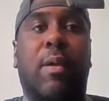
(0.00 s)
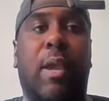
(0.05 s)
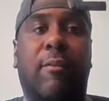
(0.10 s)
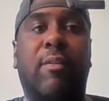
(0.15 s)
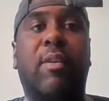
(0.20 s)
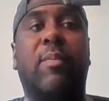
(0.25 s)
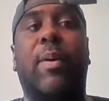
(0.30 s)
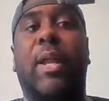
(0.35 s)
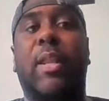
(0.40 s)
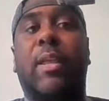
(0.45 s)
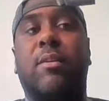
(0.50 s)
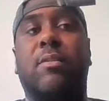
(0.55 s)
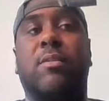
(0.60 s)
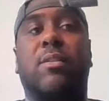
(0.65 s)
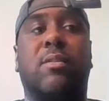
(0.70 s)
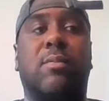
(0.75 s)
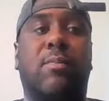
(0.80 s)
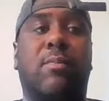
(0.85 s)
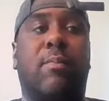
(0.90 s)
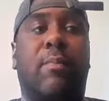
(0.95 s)
everybody
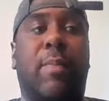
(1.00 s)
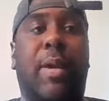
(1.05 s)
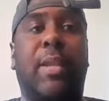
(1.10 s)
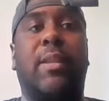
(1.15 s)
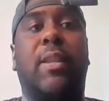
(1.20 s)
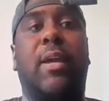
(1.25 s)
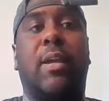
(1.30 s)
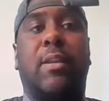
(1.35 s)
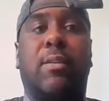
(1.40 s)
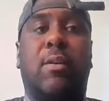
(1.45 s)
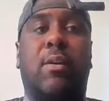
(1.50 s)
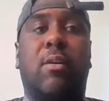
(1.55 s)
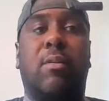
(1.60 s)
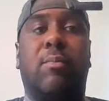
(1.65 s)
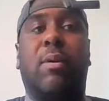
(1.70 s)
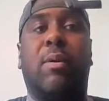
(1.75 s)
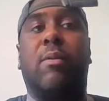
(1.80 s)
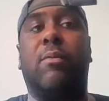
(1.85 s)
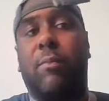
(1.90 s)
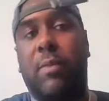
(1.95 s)
else might not know,
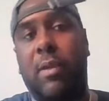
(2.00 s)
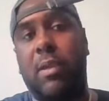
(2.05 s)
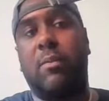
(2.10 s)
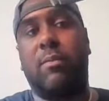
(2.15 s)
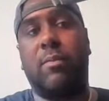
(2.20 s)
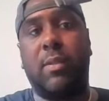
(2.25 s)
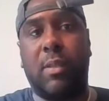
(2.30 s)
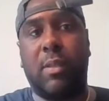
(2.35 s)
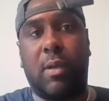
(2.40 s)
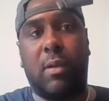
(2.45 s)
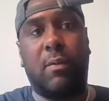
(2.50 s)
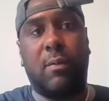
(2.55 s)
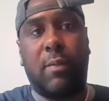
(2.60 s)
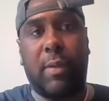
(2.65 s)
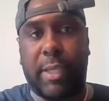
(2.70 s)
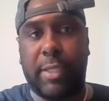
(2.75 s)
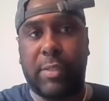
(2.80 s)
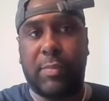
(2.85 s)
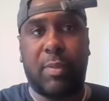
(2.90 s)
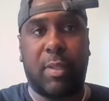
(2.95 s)
but we would know
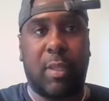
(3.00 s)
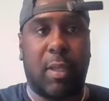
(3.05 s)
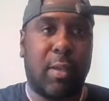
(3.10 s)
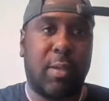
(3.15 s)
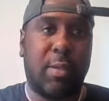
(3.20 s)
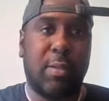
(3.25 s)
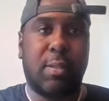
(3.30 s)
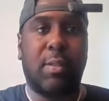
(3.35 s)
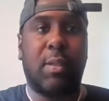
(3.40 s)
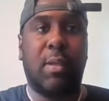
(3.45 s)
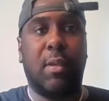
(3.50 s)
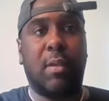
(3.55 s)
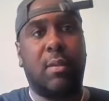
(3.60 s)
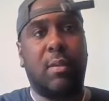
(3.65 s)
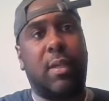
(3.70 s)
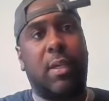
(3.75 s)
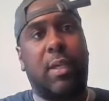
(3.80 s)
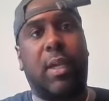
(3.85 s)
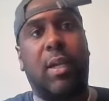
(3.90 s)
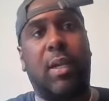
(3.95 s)
as players.
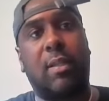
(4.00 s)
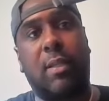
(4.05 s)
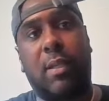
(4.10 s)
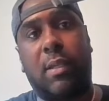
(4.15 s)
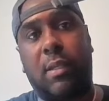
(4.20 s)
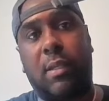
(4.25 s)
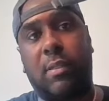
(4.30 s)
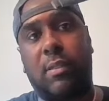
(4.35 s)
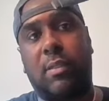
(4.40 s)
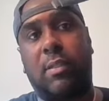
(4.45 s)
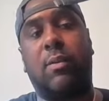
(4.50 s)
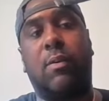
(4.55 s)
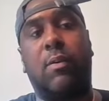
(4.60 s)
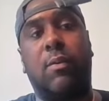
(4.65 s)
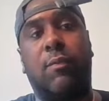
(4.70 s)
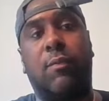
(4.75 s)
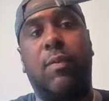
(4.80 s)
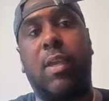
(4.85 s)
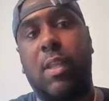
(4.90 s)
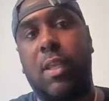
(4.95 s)
Like kind of like the
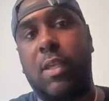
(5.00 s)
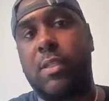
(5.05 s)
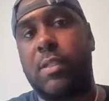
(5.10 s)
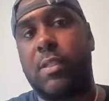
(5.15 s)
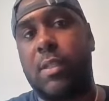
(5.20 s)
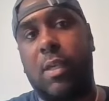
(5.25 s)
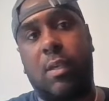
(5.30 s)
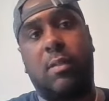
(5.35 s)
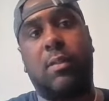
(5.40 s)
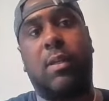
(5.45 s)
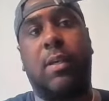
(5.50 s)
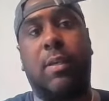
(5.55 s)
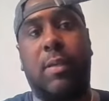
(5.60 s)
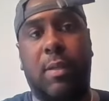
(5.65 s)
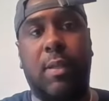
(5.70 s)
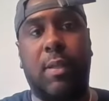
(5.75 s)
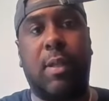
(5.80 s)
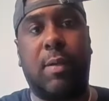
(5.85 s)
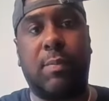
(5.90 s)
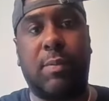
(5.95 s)
whole Phoenix thing. Like
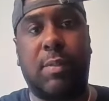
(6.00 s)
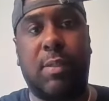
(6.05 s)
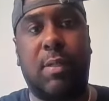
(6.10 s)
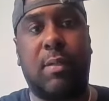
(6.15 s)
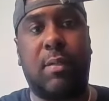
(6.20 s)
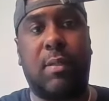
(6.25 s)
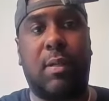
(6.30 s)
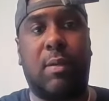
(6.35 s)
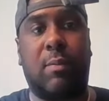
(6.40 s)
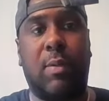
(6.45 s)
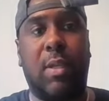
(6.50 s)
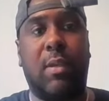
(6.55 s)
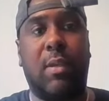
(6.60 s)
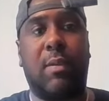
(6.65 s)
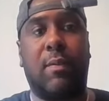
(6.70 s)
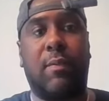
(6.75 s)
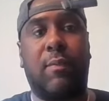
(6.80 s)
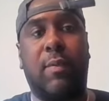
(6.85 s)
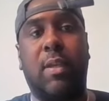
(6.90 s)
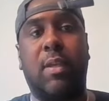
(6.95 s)
you know what I'm saying? Like
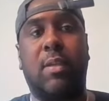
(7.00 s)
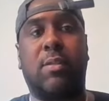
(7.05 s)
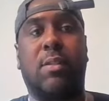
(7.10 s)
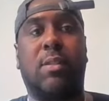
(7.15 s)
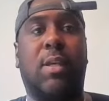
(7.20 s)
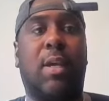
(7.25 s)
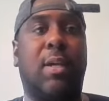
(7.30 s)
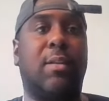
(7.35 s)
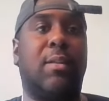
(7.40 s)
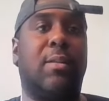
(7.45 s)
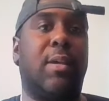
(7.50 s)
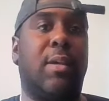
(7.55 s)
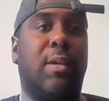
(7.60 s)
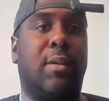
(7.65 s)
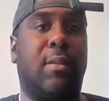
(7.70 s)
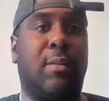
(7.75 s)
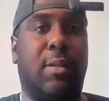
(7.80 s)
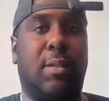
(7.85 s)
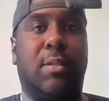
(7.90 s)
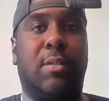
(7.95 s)
we Phoenix is kind of
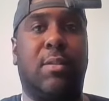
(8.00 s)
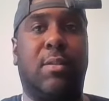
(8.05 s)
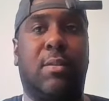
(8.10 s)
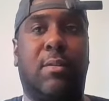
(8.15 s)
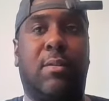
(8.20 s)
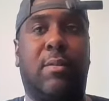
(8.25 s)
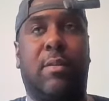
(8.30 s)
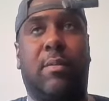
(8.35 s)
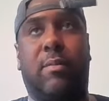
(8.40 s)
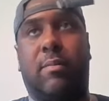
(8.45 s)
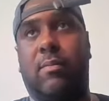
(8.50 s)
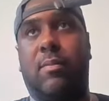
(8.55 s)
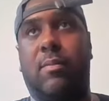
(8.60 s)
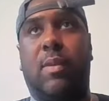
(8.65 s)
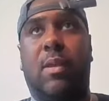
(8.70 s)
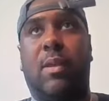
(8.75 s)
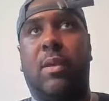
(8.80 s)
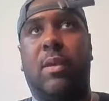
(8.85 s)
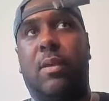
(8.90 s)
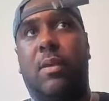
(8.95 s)
like legendary
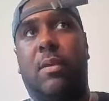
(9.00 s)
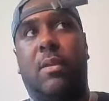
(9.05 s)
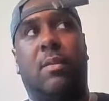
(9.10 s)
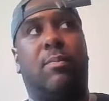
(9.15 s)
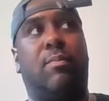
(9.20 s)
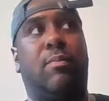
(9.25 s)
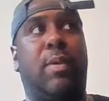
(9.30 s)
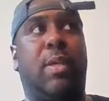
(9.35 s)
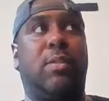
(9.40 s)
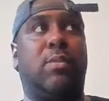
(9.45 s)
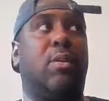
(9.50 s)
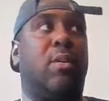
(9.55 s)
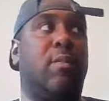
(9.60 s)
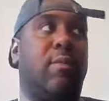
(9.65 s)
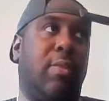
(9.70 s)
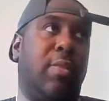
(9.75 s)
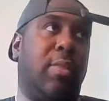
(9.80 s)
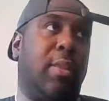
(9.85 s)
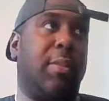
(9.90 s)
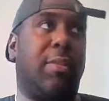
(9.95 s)
based
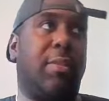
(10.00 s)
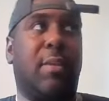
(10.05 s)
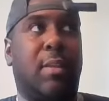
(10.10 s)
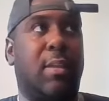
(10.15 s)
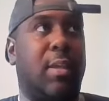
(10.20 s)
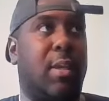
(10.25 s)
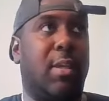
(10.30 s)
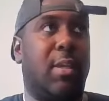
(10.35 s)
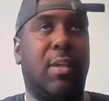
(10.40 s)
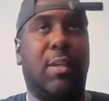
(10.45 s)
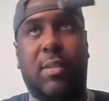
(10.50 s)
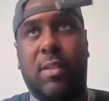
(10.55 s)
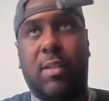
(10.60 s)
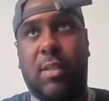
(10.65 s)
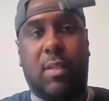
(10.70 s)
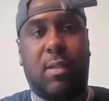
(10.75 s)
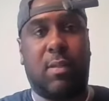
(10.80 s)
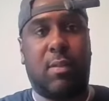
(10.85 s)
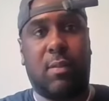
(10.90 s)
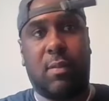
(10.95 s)
off nothing that he
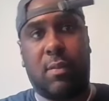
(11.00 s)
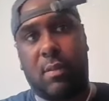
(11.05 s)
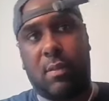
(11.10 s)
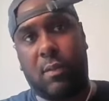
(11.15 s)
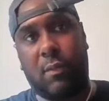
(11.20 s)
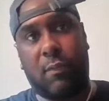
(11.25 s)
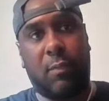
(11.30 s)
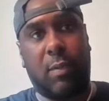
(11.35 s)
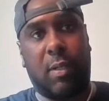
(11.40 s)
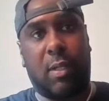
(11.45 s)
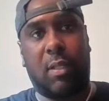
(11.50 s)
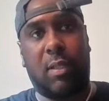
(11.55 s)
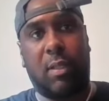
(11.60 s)
did with